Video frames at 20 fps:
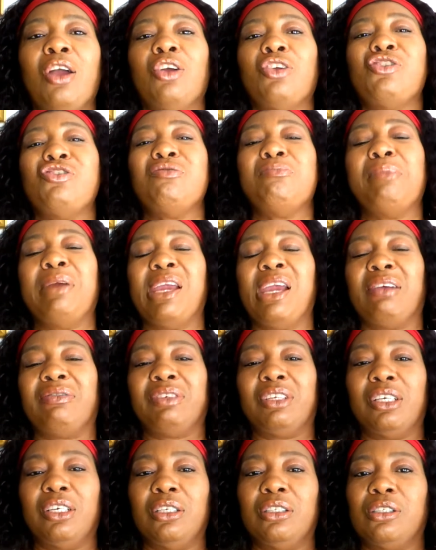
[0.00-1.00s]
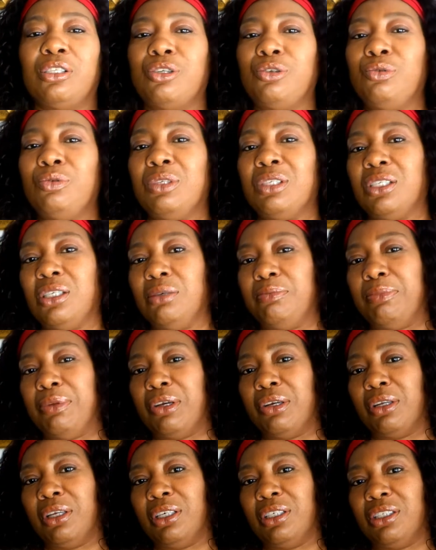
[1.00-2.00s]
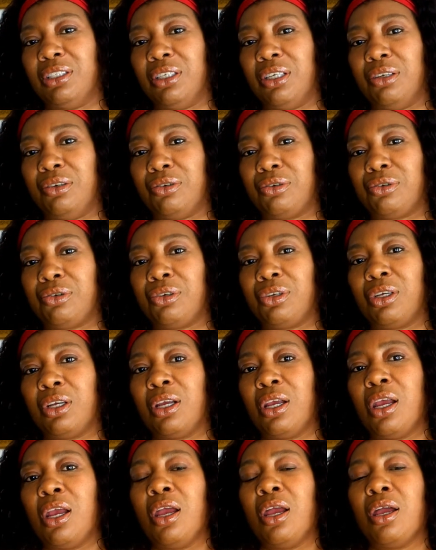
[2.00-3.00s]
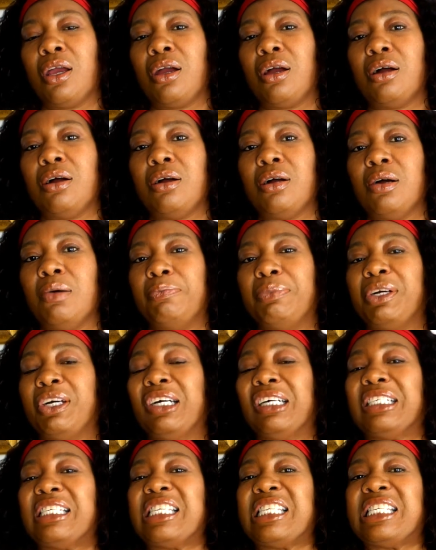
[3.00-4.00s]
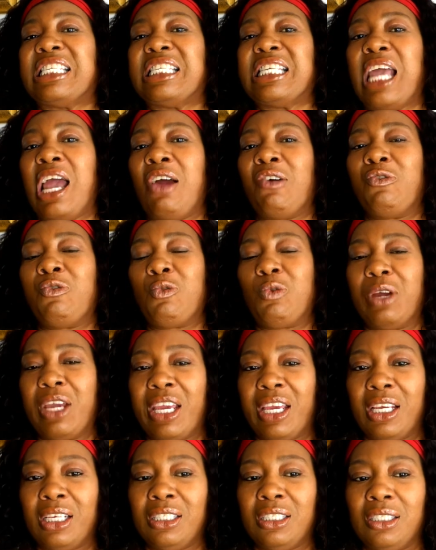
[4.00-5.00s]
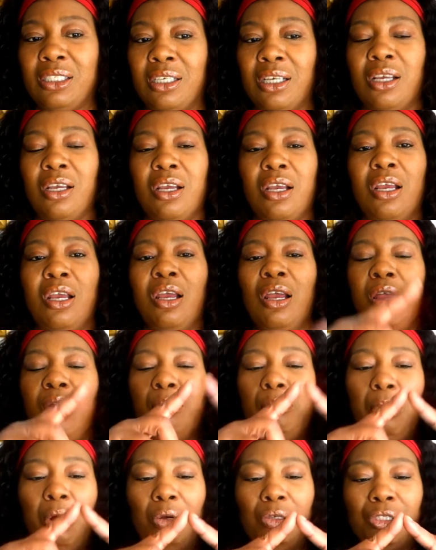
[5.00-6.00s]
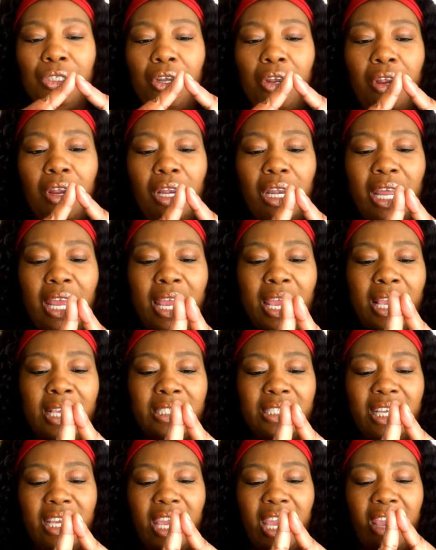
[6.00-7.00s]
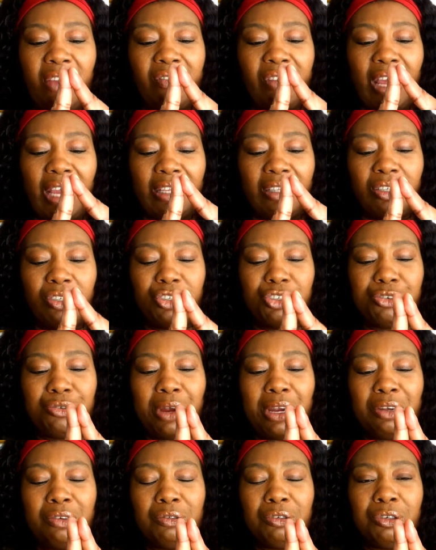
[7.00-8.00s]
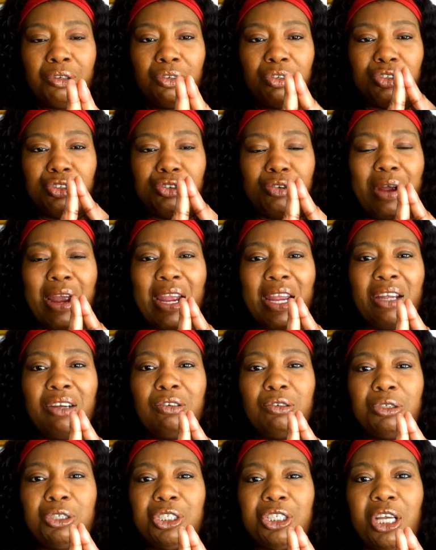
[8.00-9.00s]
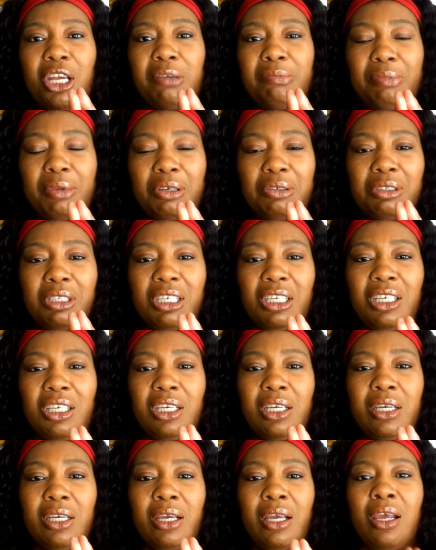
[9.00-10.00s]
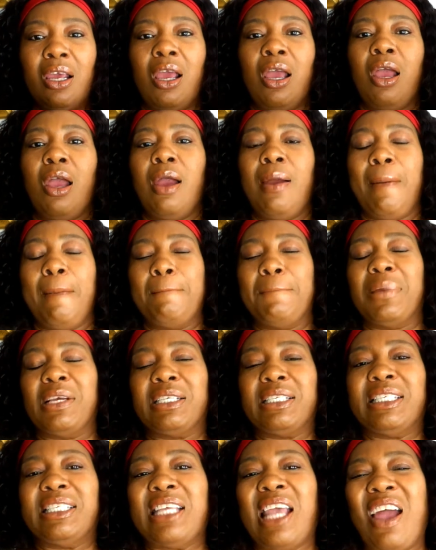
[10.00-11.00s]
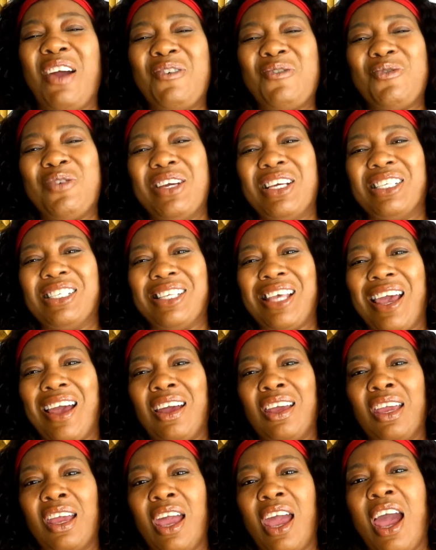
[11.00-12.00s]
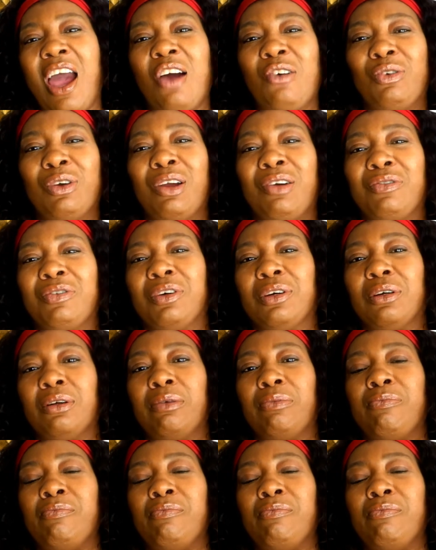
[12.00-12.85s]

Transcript: you may have to get two seatbelt extenders um, because Southwest most airlines they have like the triangle triangle shape on the end but southwest however